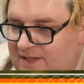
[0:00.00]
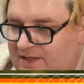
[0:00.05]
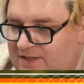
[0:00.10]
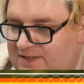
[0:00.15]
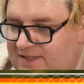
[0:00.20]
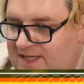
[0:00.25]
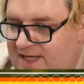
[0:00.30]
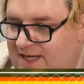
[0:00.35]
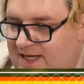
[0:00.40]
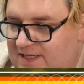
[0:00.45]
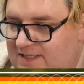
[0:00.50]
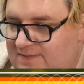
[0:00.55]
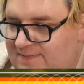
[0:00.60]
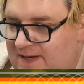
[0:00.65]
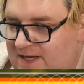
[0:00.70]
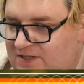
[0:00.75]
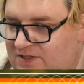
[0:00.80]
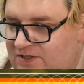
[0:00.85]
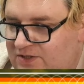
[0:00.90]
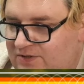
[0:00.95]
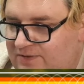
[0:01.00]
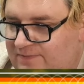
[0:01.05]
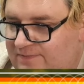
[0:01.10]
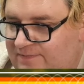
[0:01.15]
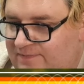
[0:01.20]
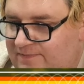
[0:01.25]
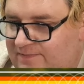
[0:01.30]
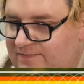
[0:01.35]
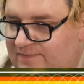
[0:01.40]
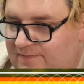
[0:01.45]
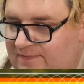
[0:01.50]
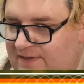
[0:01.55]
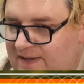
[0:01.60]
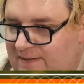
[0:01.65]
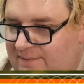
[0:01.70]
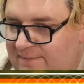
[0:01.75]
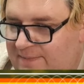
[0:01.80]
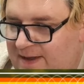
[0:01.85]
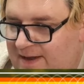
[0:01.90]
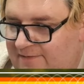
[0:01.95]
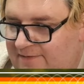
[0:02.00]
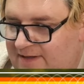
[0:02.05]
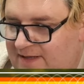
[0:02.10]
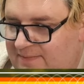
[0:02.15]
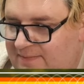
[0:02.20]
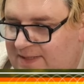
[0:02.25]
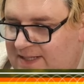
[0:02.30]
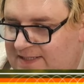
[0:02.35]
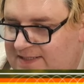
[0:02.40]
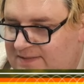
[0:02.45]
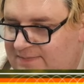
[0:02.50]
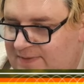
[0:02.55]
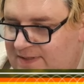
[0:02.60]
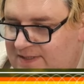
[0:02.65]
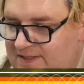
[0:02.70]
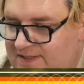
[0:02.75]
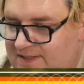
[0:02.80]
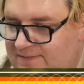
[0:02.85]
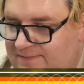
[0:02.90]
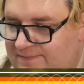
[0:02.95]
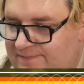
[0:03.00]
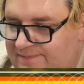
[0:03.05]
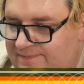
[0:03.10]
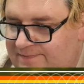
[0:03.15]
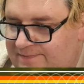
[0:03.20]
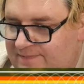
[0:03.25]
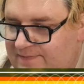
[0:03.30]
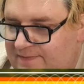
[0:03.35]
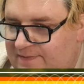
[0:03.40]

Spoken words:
because they are special. And Perry the platypus.